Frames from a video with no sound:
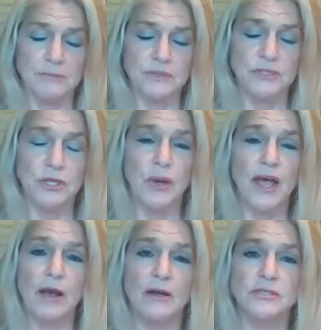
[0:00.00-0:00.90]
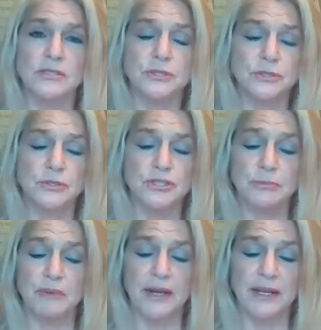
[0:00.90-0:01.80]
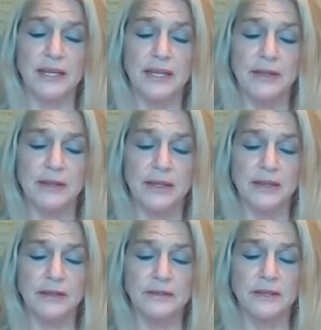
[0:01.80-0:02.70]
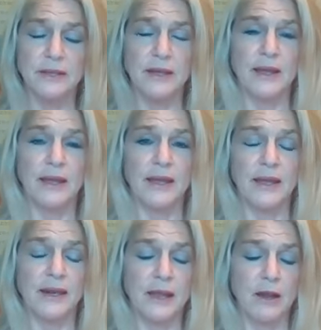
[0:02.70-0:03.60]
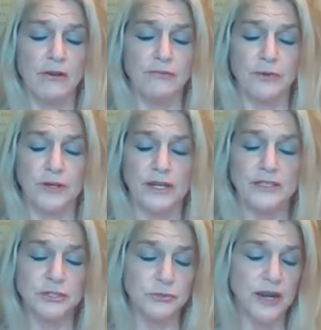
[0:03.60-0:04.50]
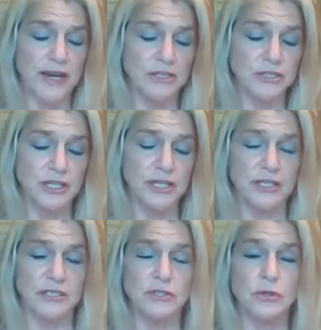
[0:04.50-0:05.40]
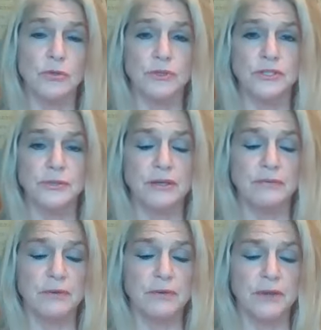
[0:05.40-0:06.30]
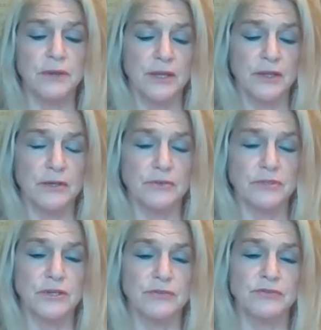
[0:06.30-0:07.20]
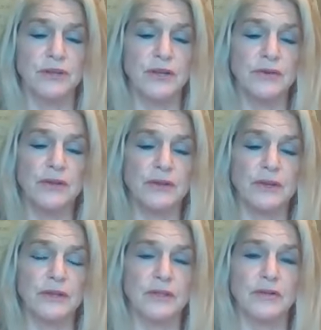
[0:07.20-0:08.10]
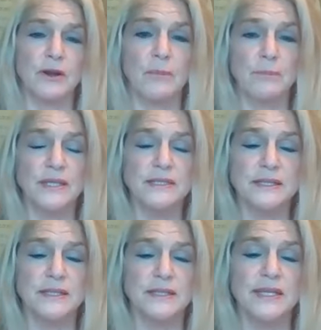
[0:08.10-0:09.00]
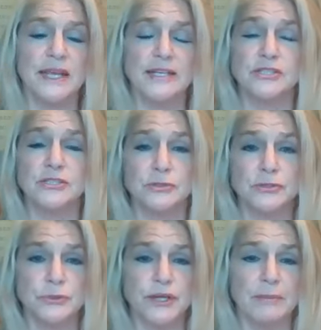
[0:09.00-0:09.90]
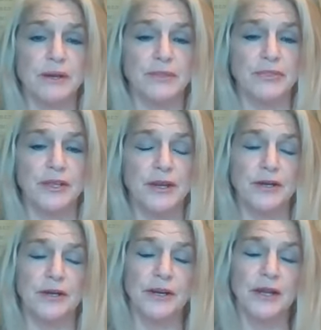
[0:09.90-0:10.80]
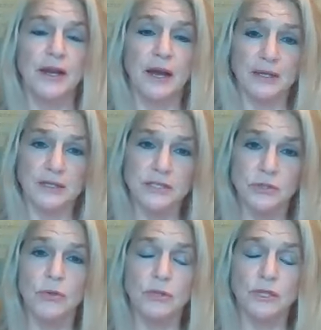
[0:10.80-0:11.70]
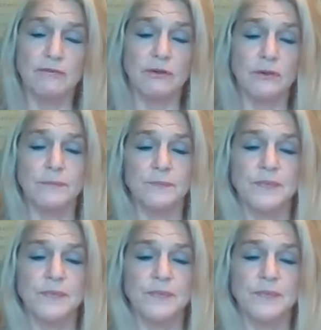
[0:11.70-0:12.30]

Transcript: So I also do shamanic healing, and I offer extraction and soul retrieval. Those are they're basically like surgery, but they're on a soul level.